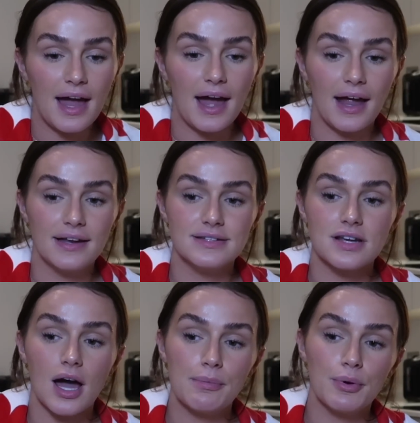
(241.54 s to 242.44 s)
and
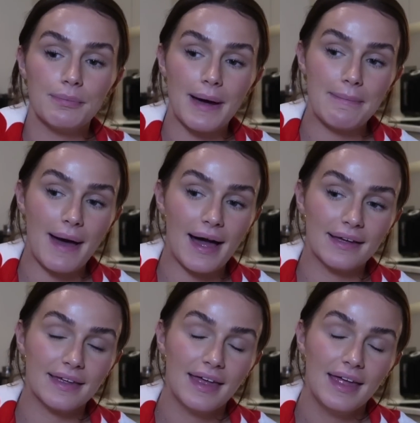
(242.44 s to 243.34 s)
I put my bag